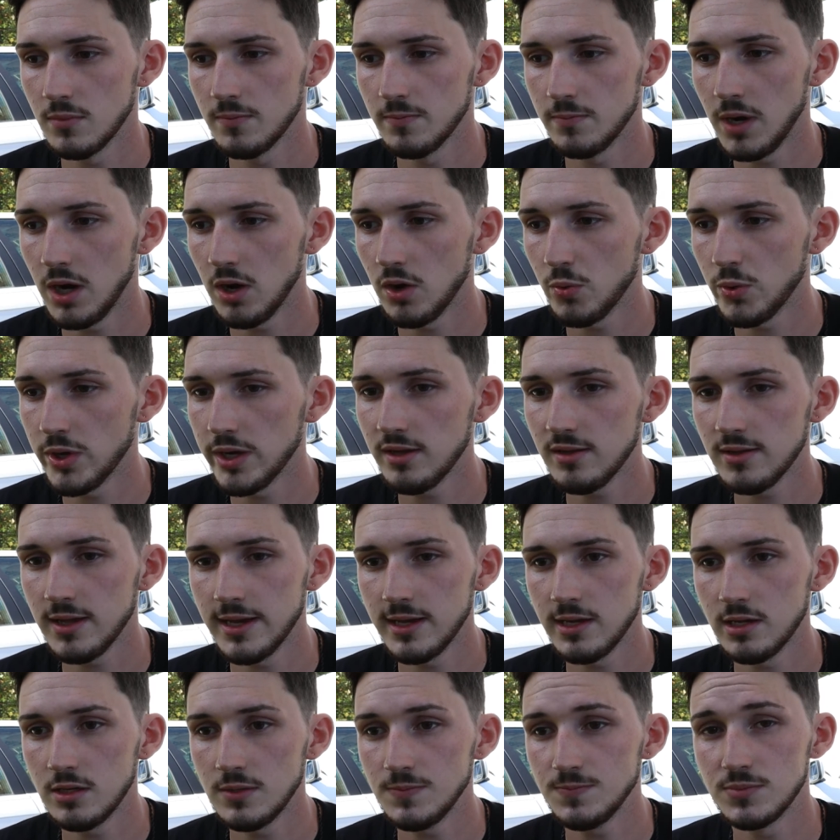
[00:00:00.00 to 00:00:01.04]
About a week
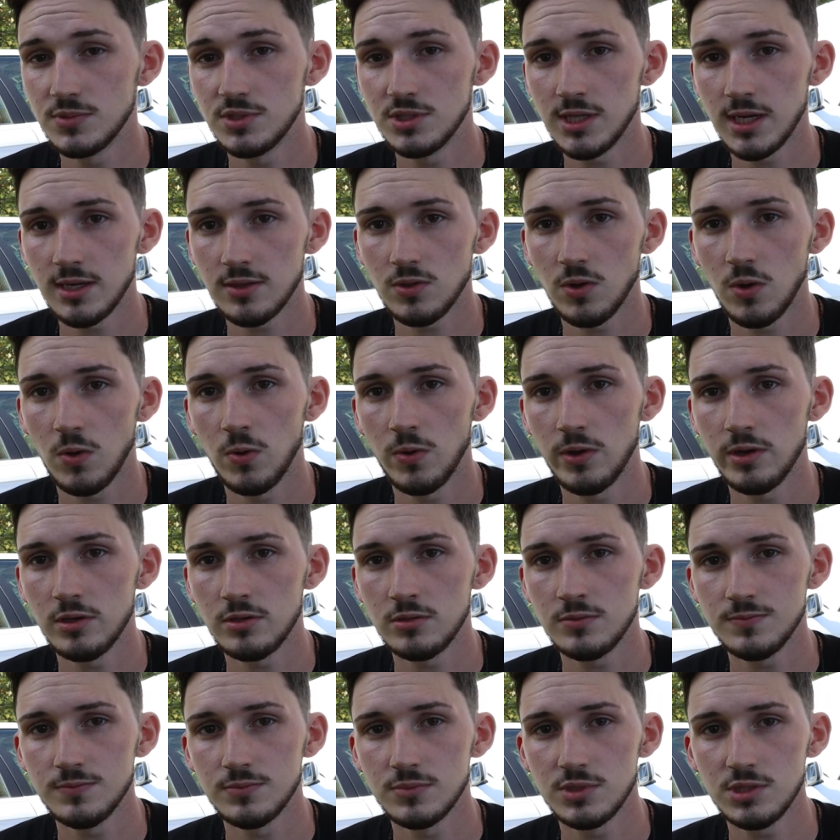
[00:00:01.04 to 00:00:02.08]
later, checked the
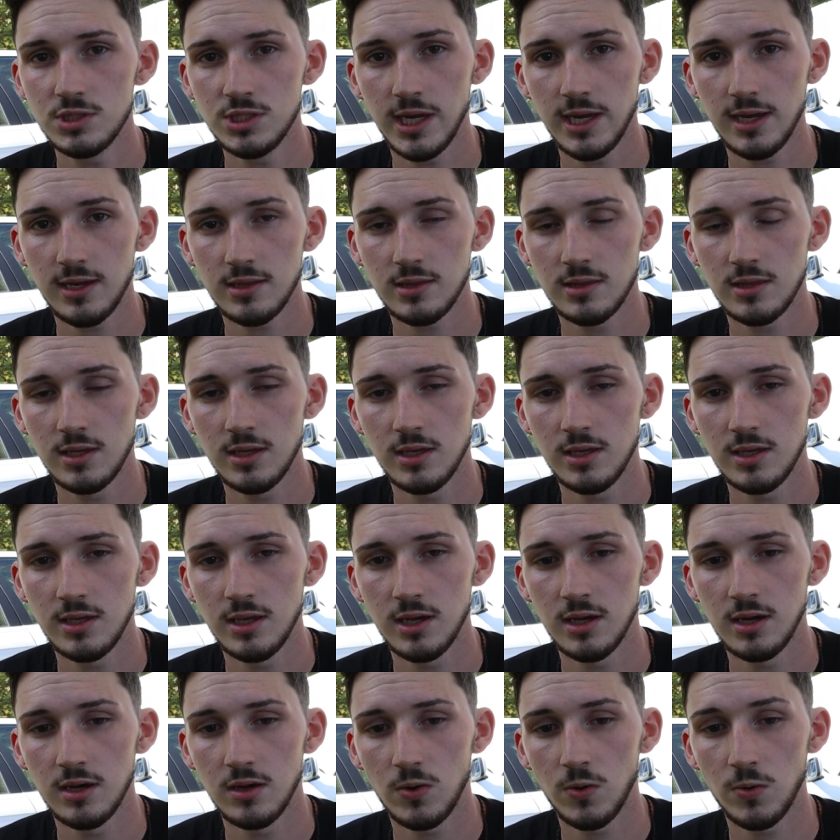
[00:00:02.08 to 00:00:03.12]
oil, checked the
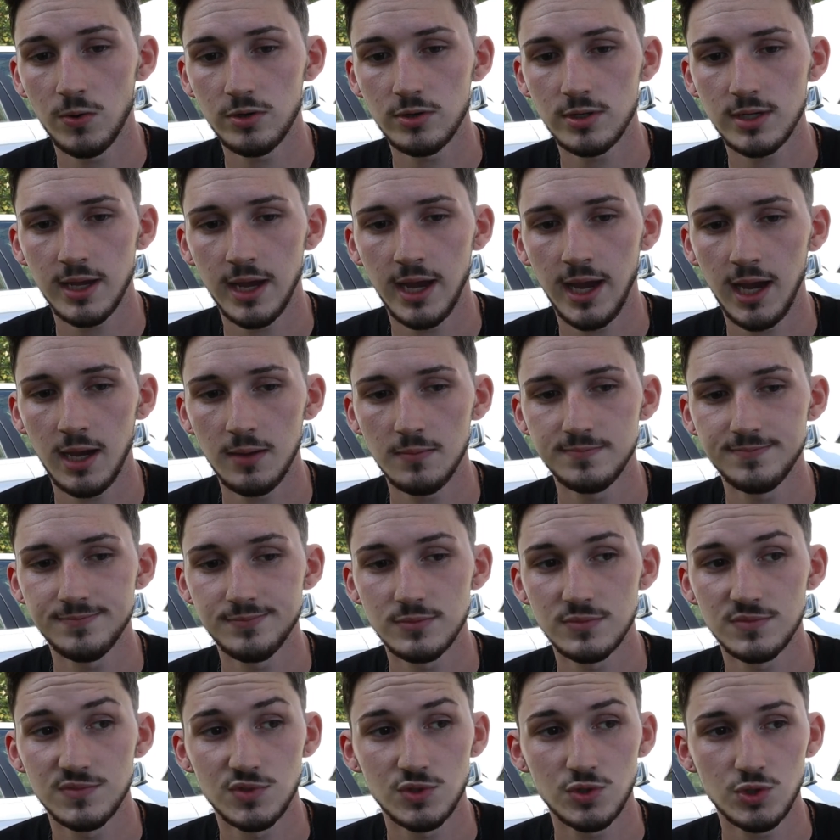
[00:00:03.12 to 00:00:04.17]
oil cap,
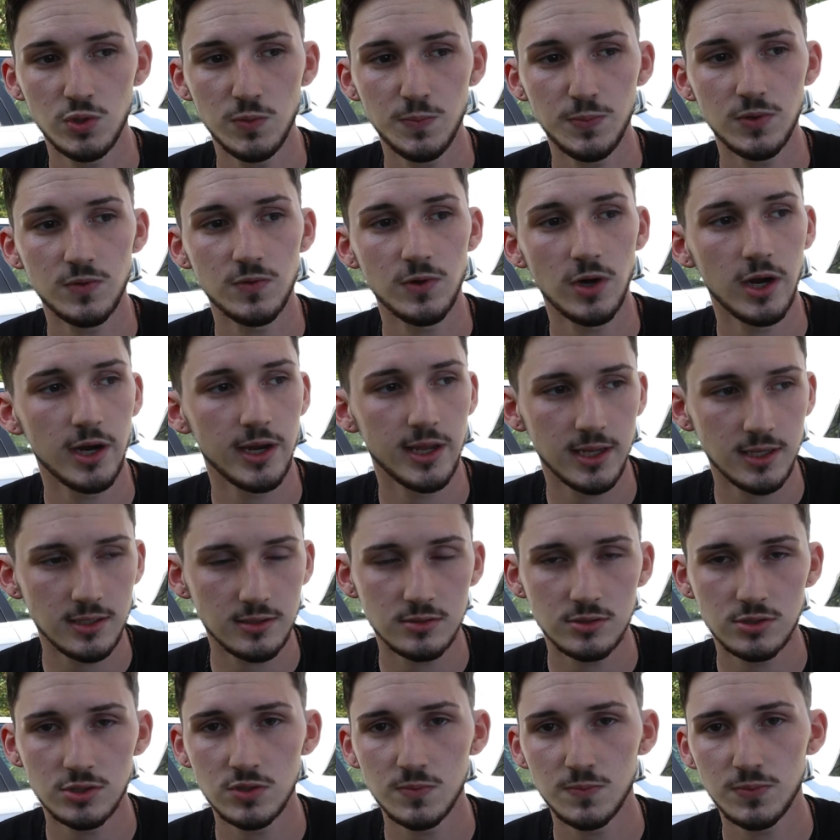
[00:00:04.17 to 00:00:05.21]
super runny,
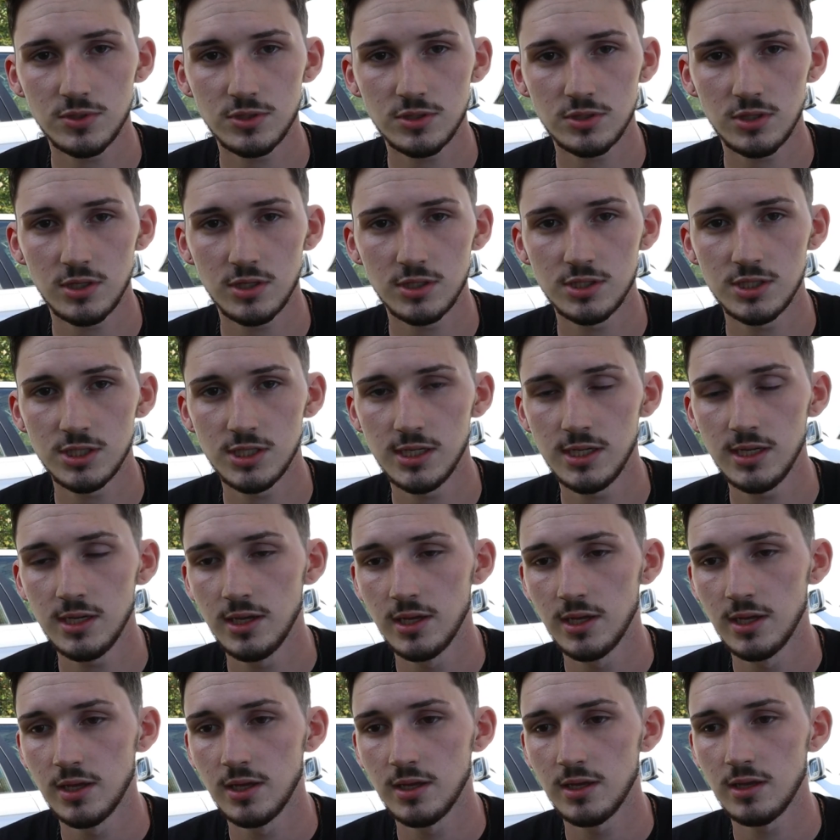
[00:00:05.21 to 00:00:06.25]
super sludgy,
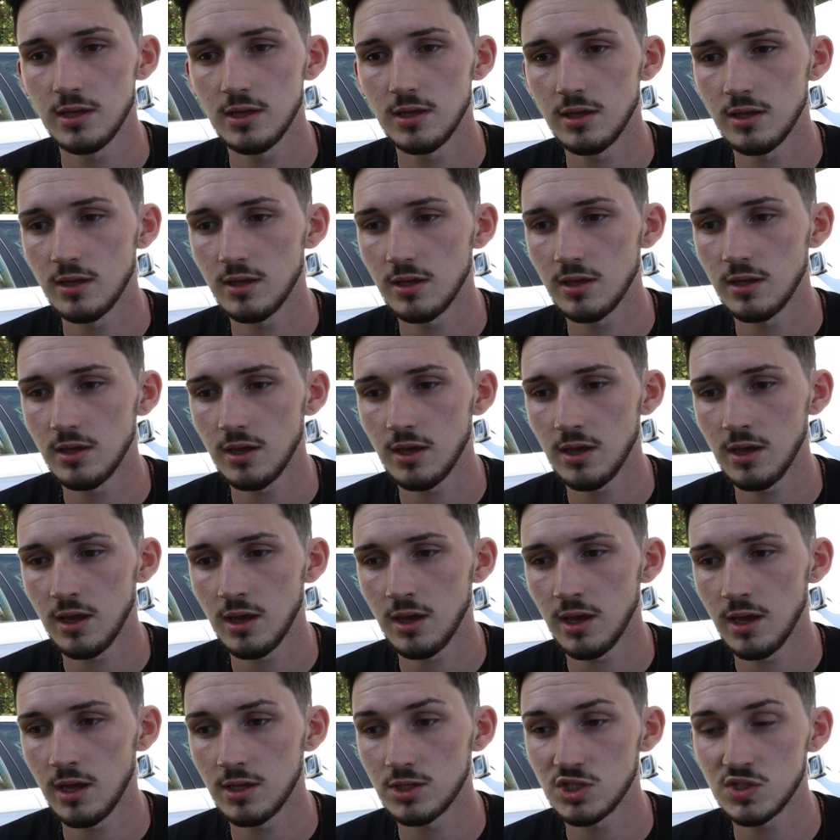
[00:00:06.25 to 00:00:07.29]

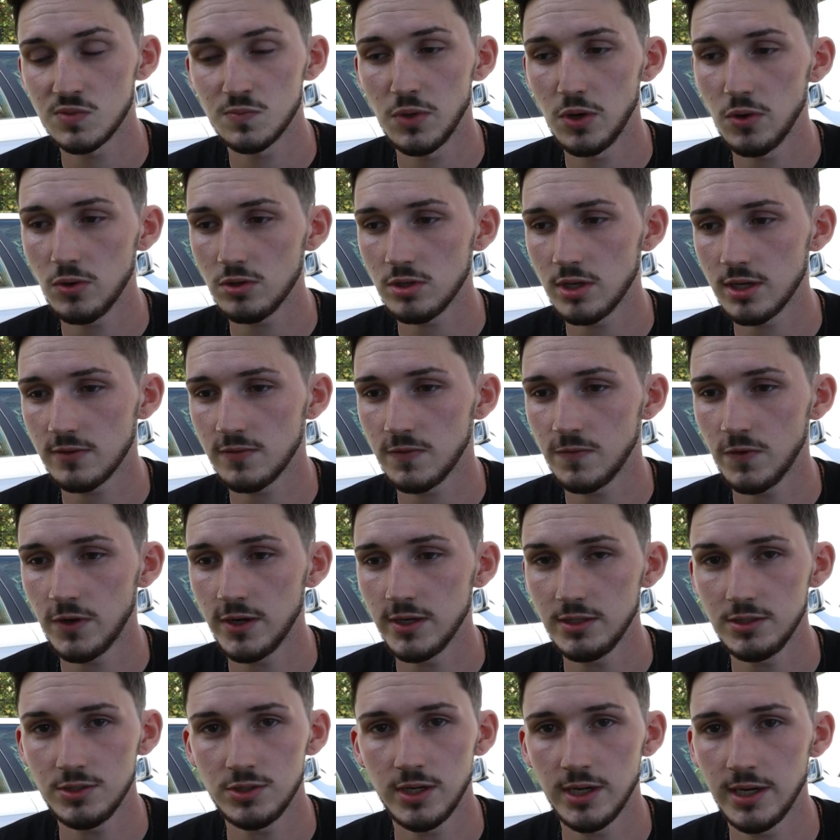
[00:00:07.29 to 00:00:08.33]
and smoked like a
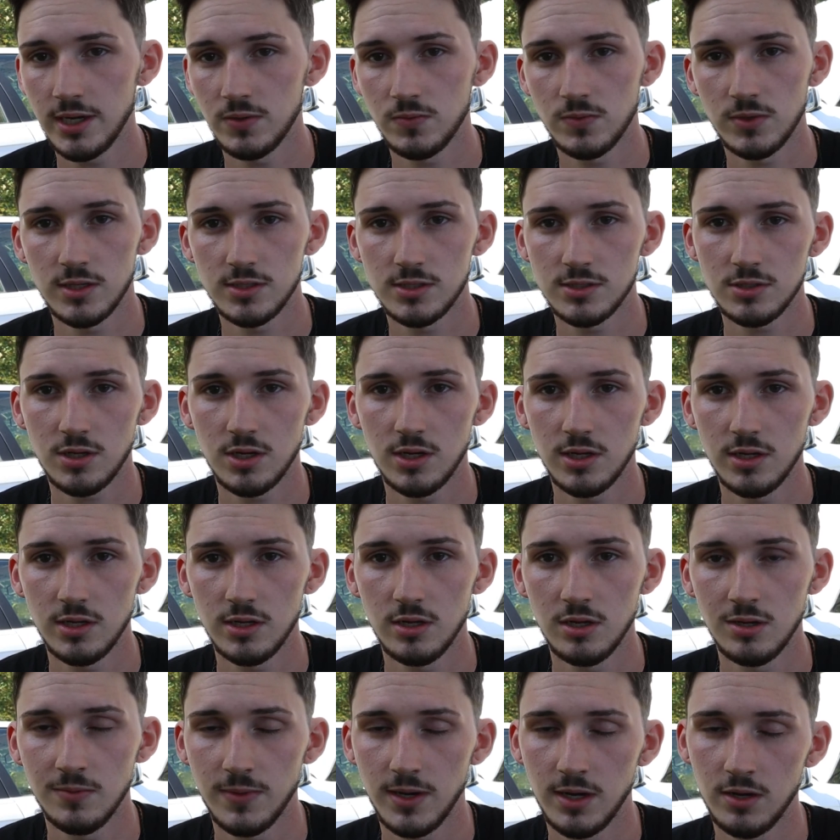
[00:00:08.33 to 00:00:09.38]
freight train when I started it
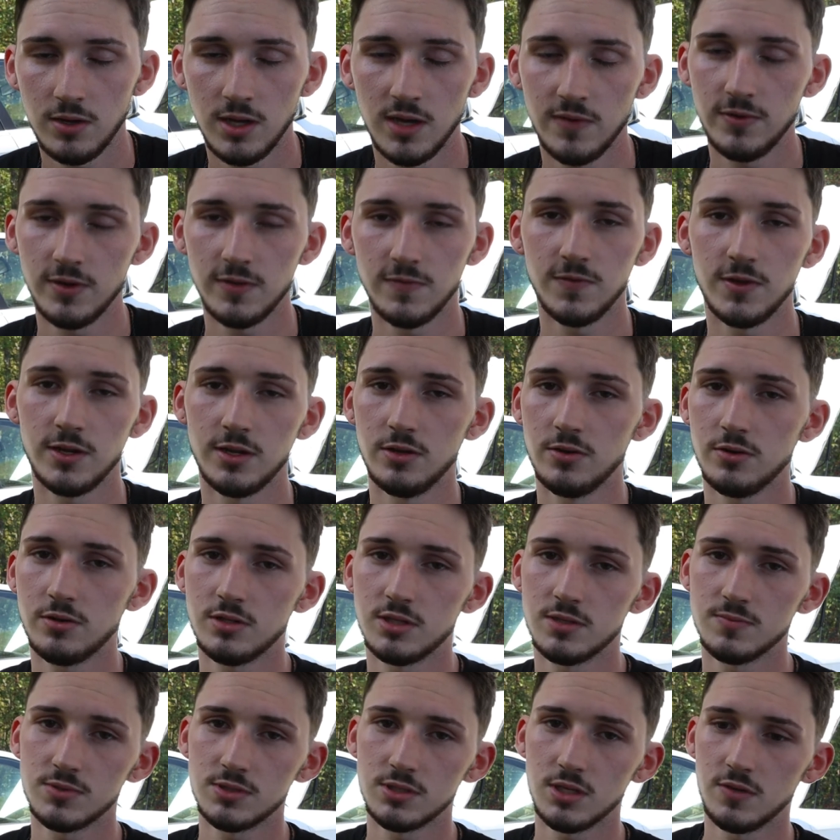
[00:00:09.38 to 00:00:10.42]
up. I don't have any video
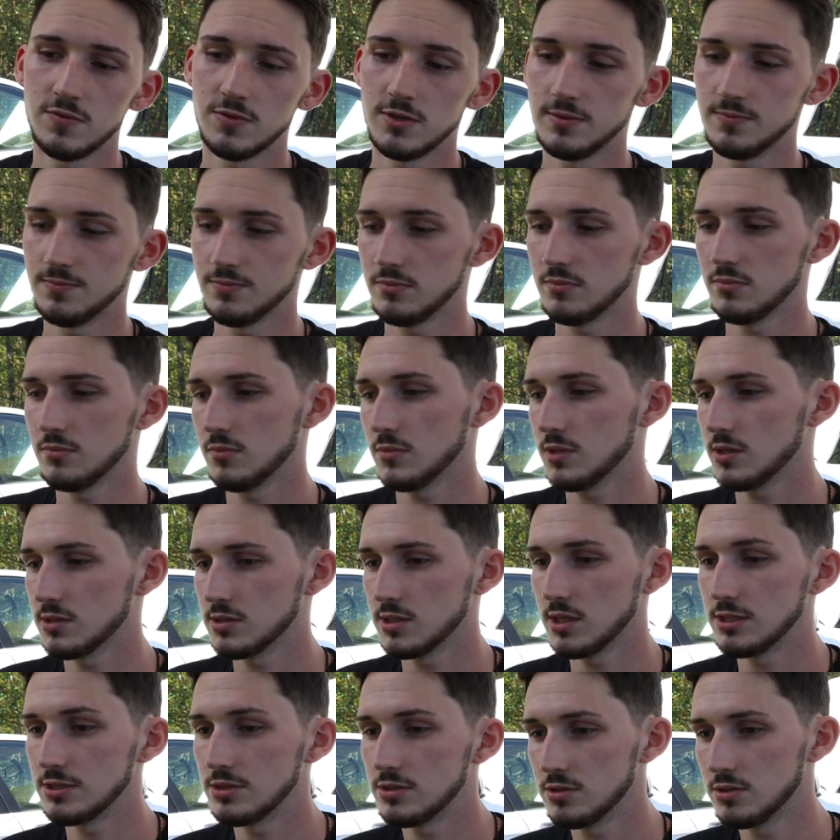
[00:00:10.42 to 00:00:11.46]
clips of it because
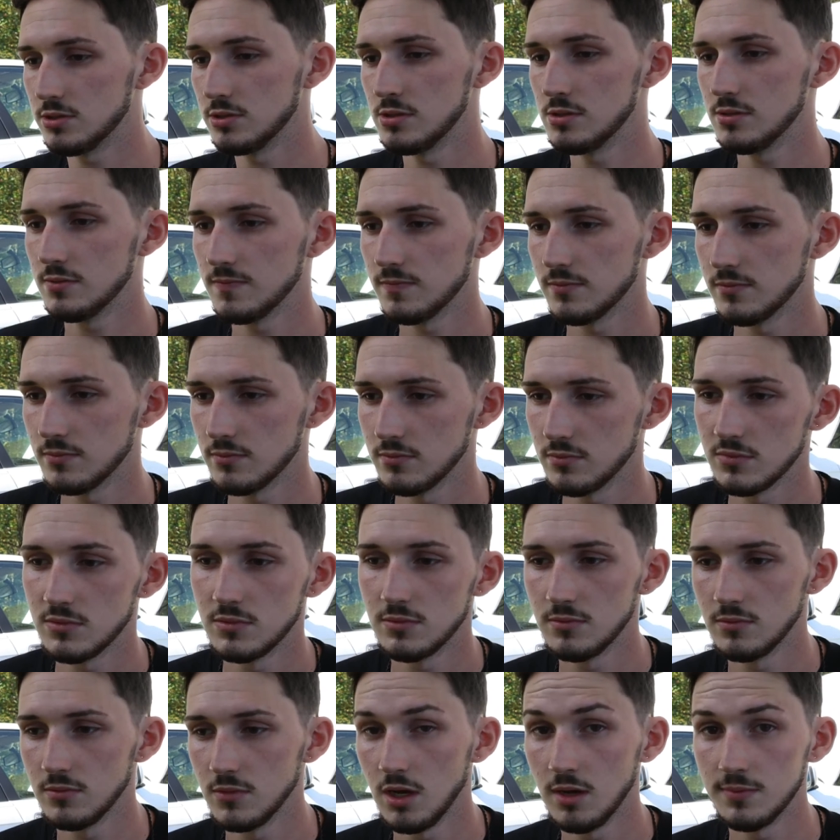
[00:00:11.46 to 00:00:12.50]
I was too
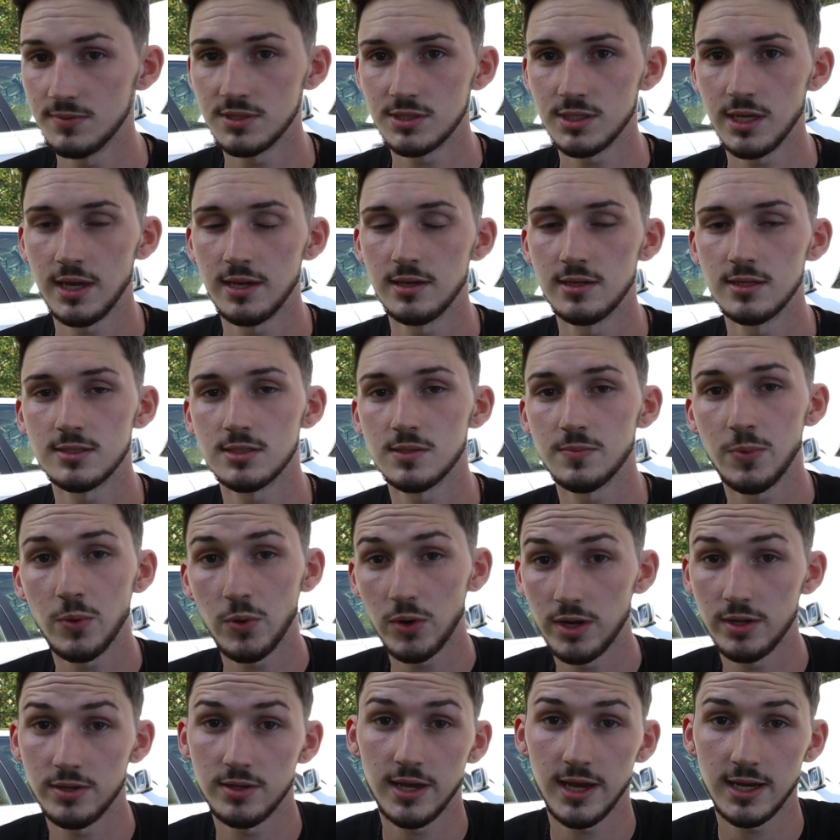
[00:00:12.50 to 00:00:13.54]
upset and
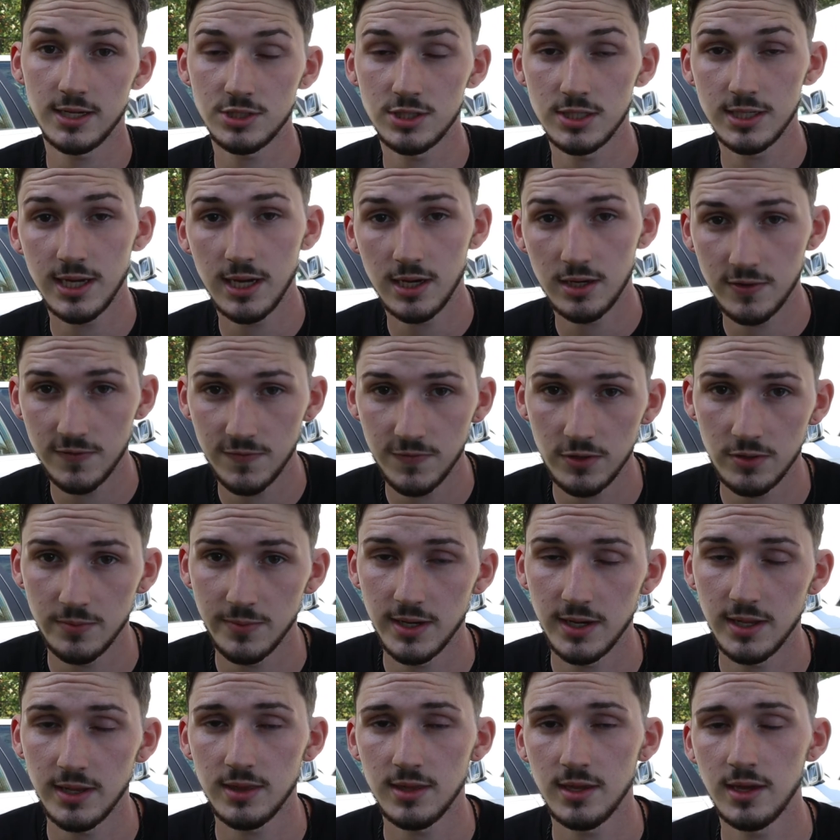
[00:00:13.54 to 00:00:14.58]
disappointed to actually care to film
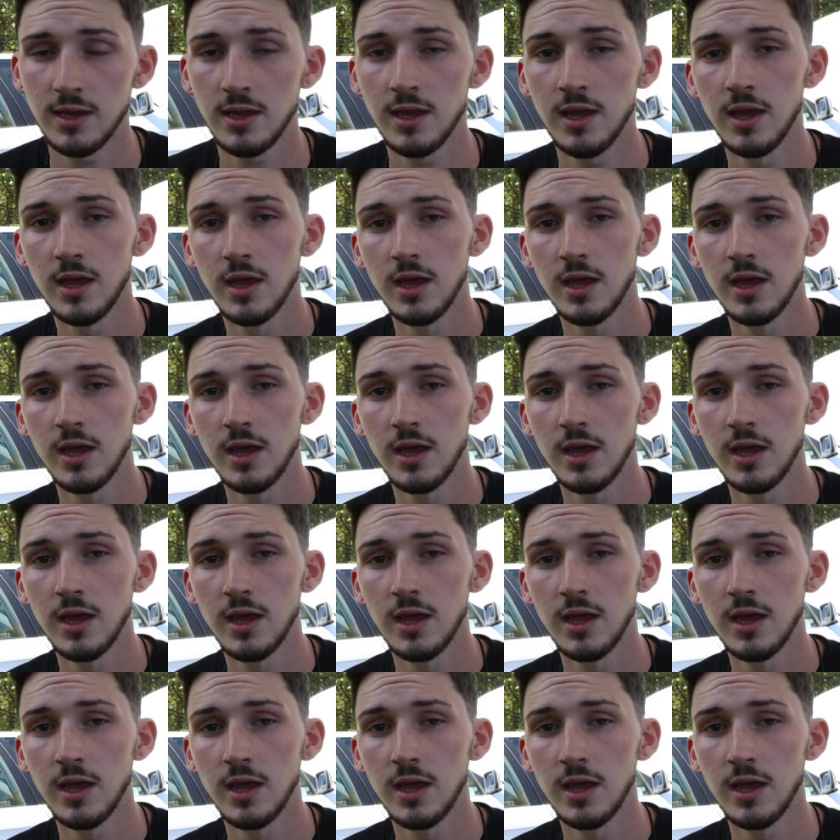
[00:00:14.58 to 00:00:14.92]
anything.